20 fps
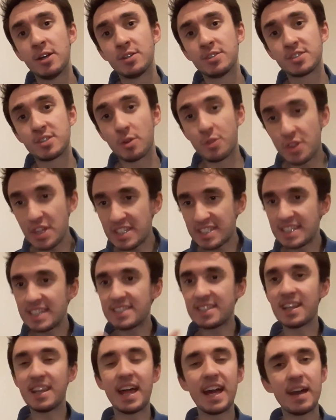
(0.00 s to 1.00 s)
So this
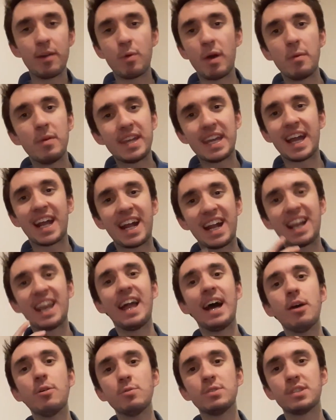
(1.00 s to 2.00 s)
is the layer where we get
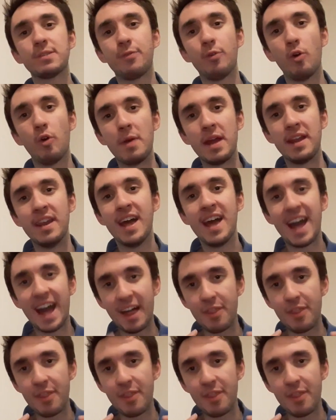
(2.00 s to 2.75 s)
clouds forming